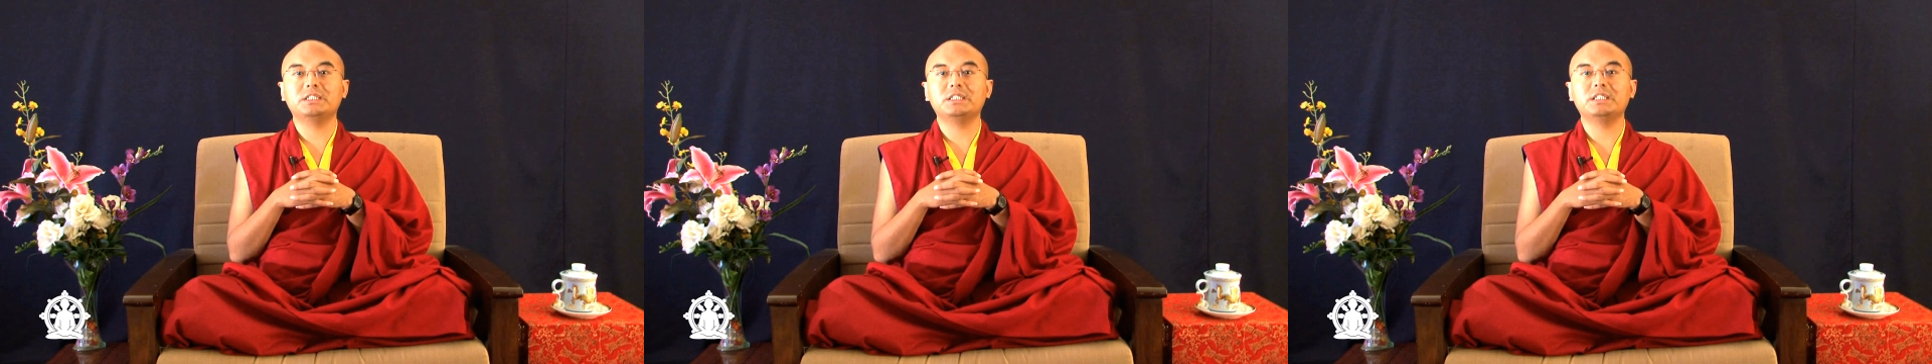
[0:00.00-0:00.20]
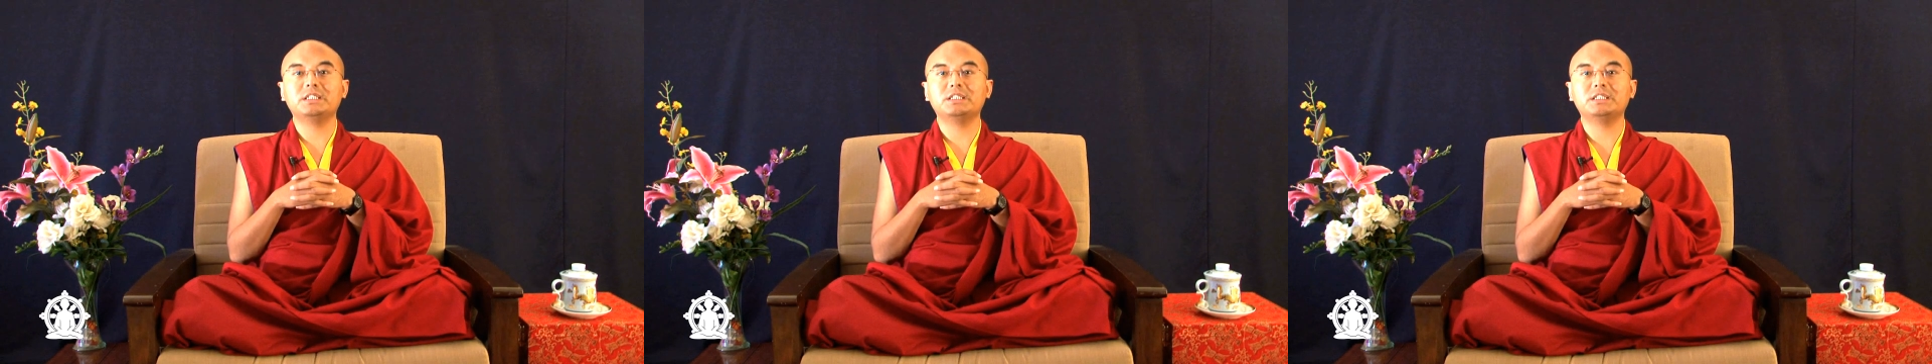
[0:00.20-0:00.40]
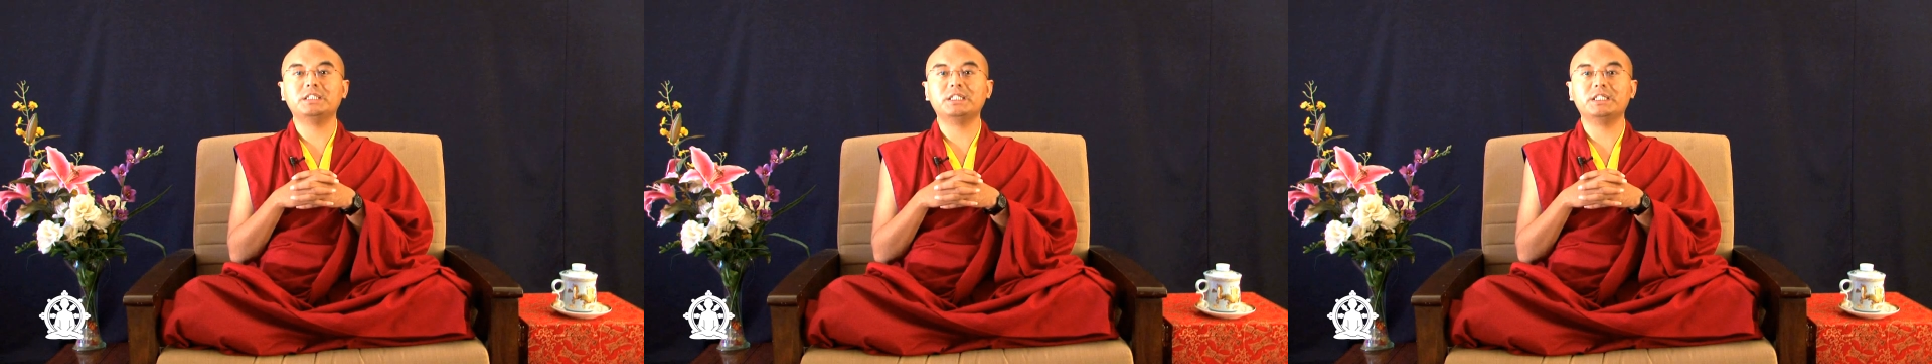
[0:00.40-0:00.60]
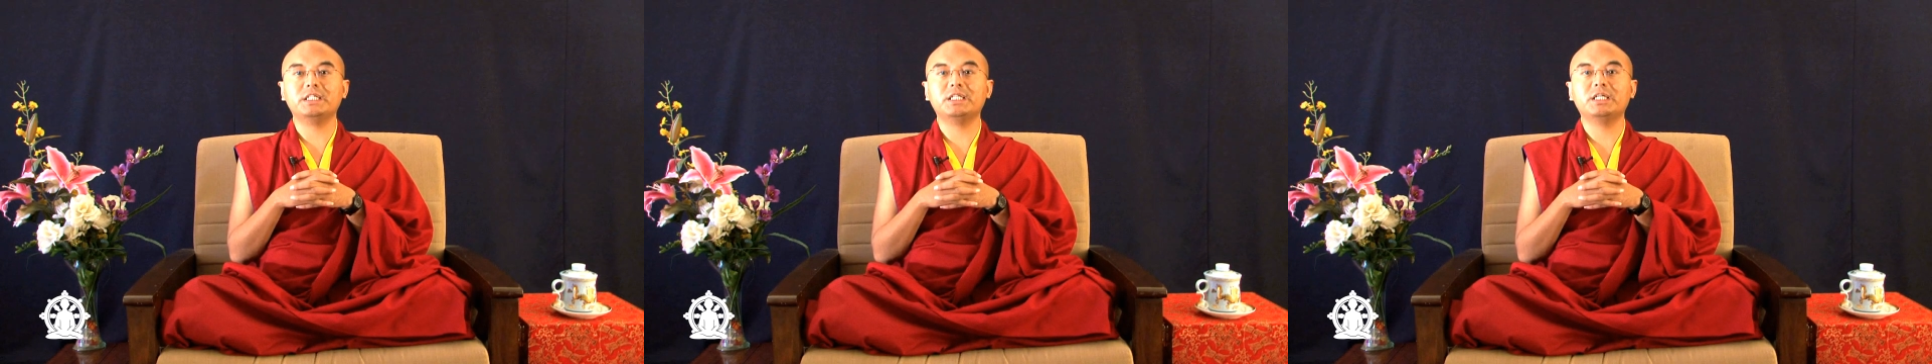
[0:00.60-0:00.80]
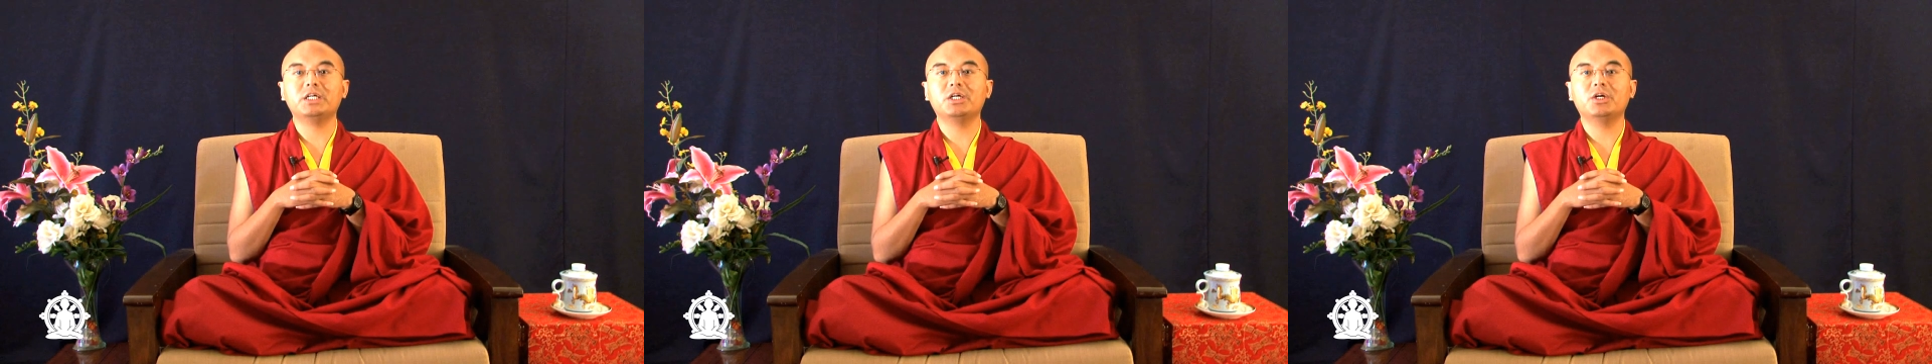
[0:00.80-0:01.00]
is the
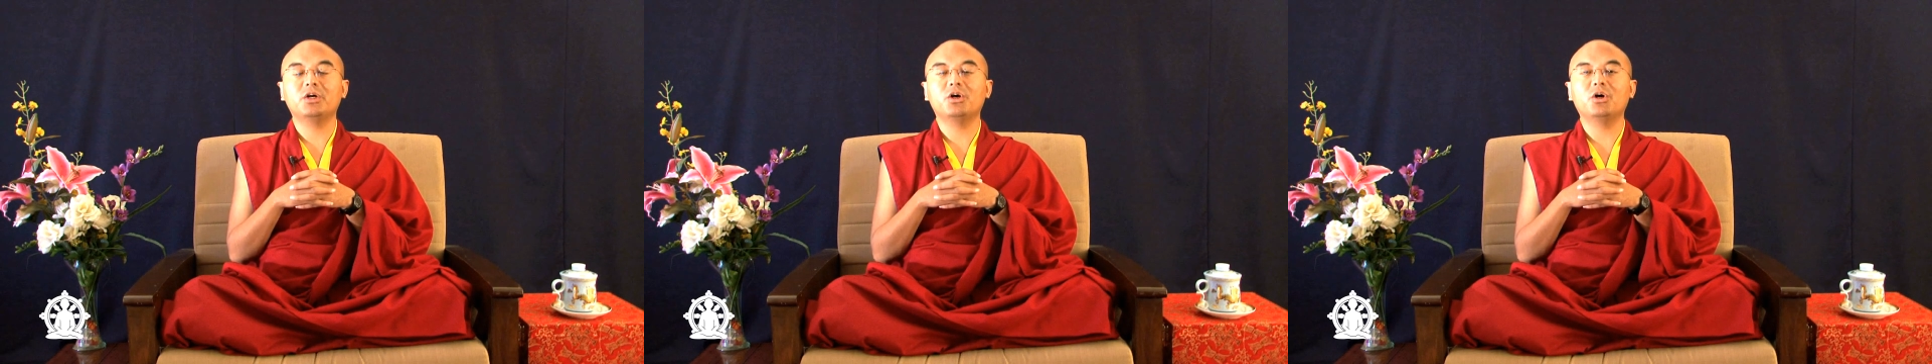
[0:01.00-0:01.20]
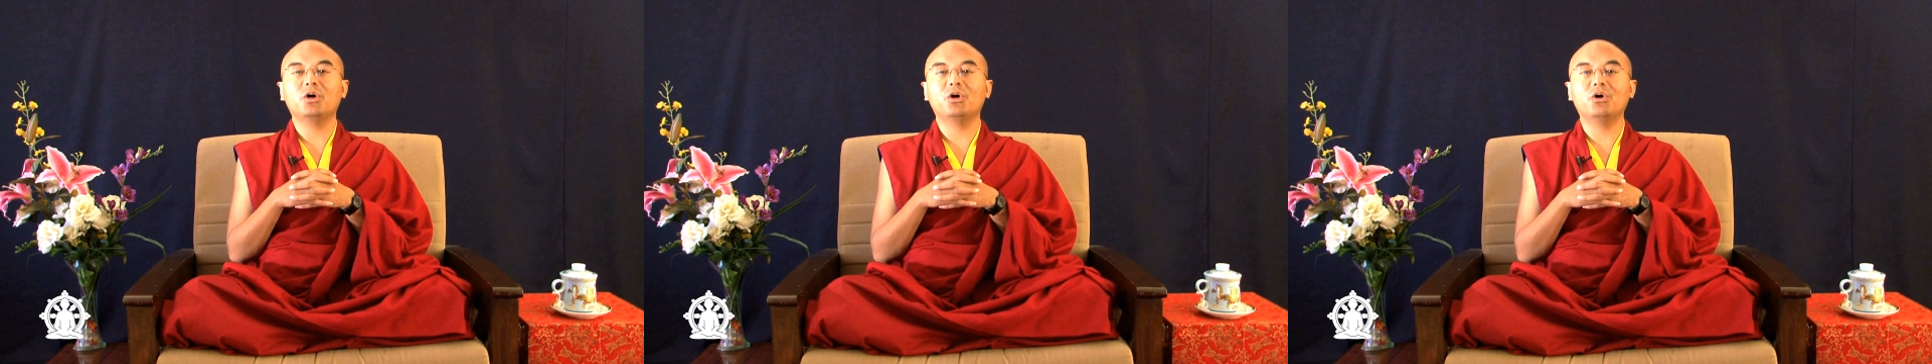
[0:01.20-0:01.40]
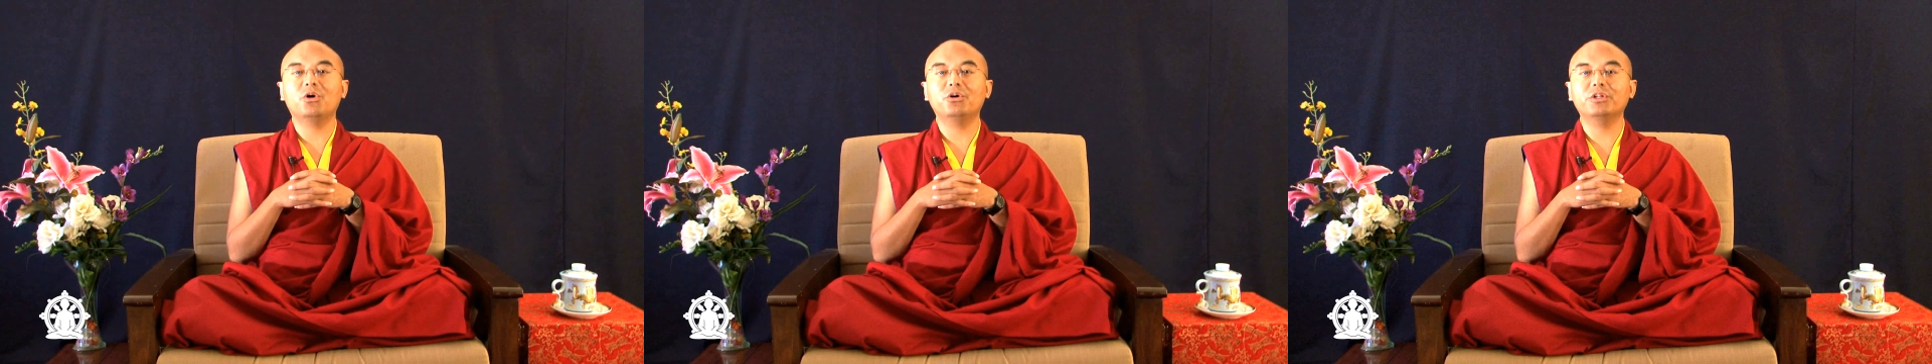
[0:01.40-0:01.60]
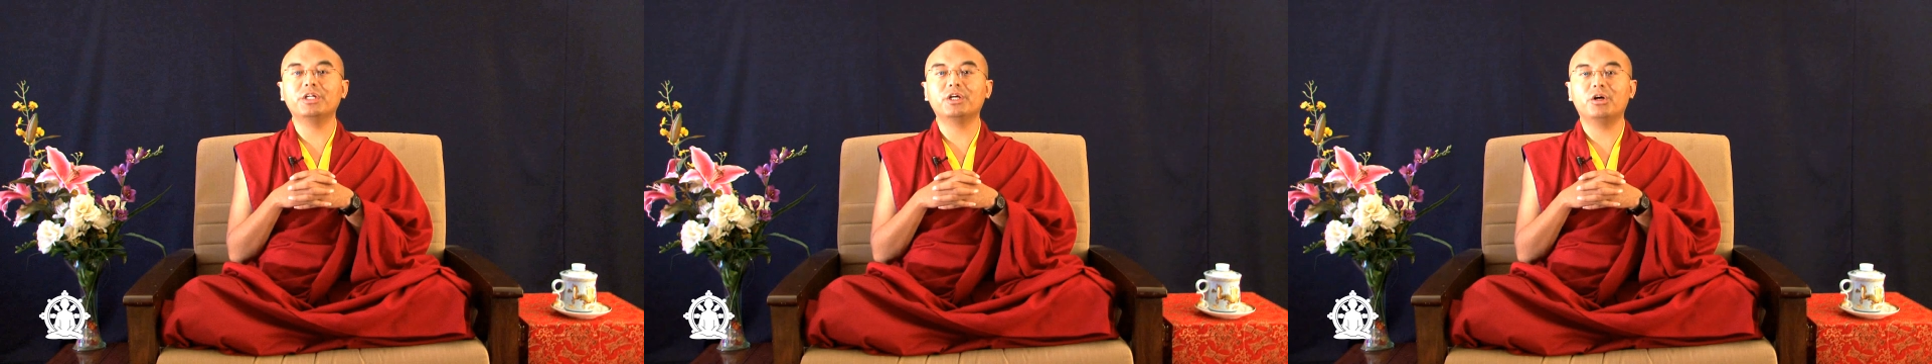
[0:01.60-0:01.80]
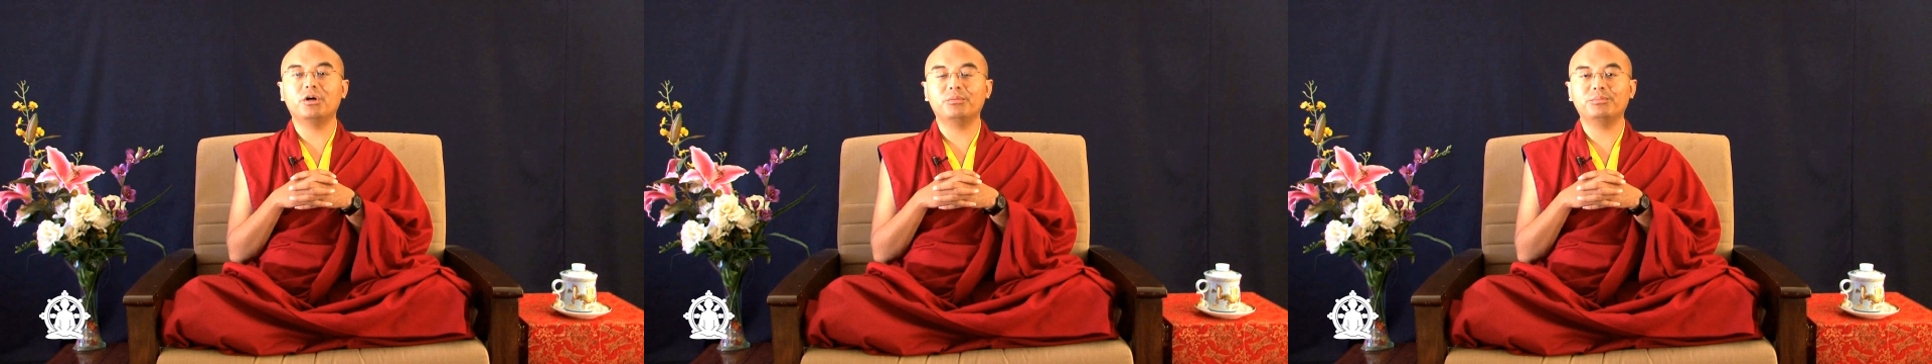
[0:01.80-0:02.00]
owner
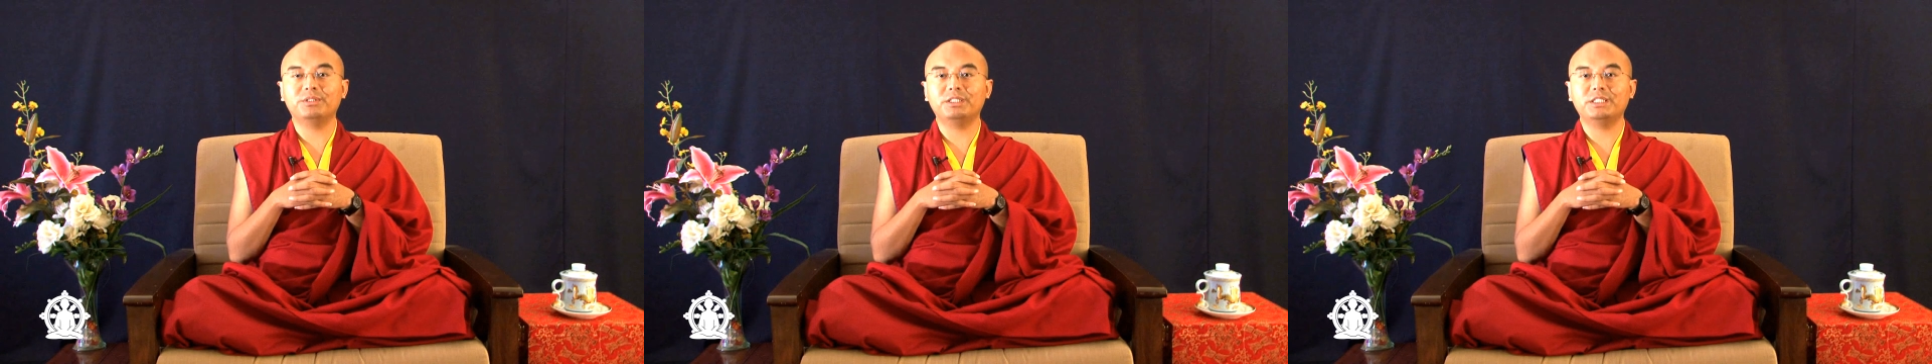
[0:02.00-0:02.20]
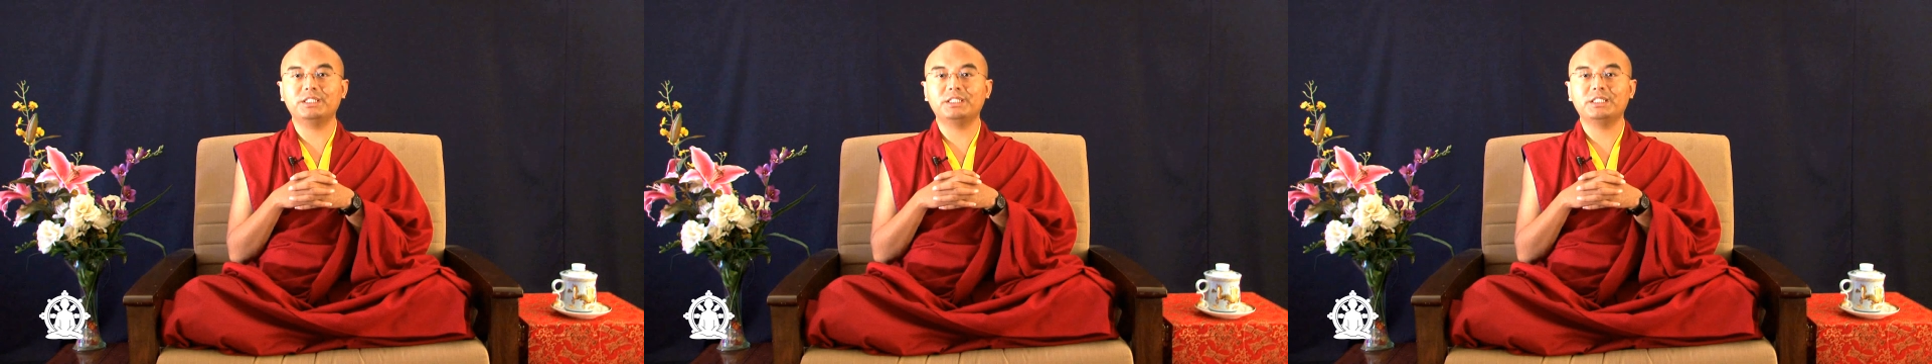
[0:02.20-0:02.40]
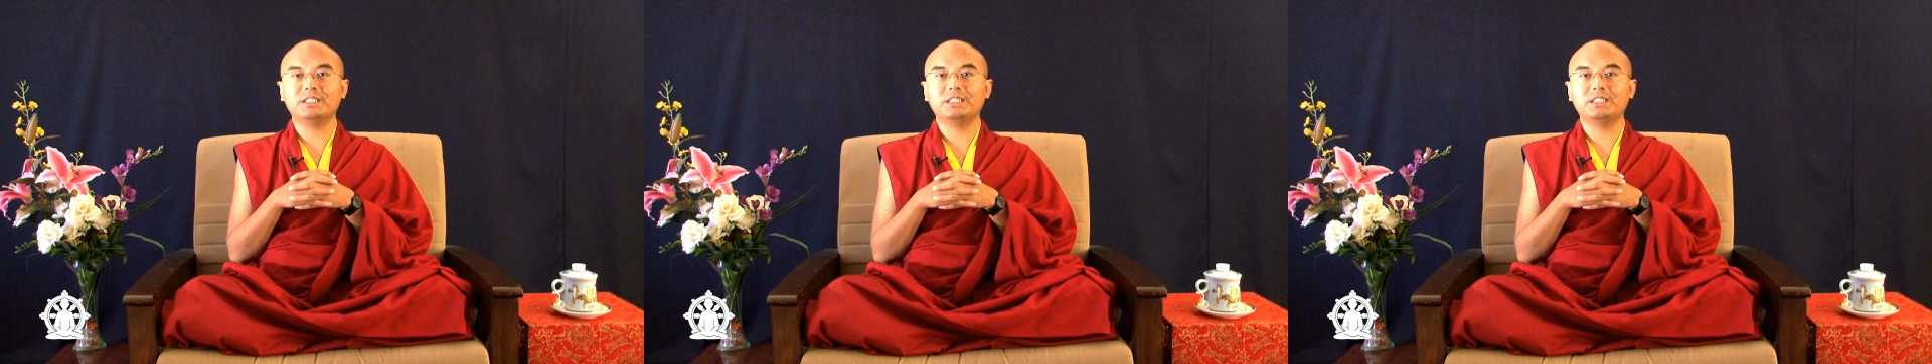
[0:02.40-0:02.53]
of the